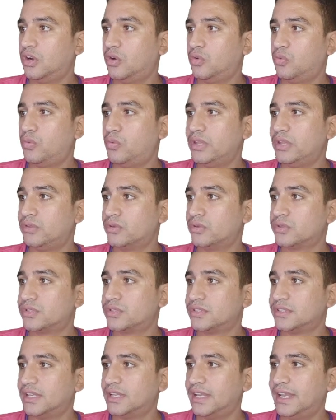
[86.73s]
Windows
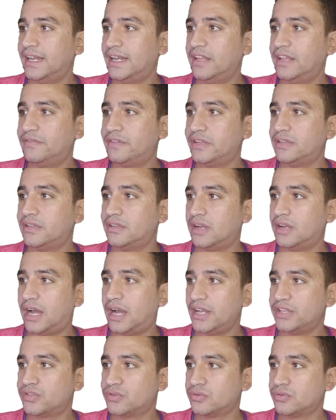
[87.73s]
11
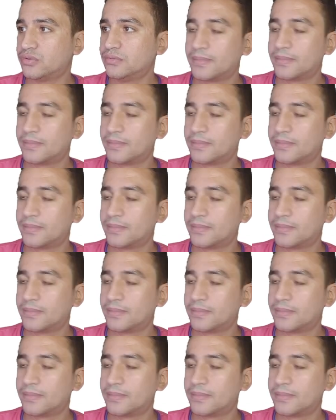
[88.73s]
ISO,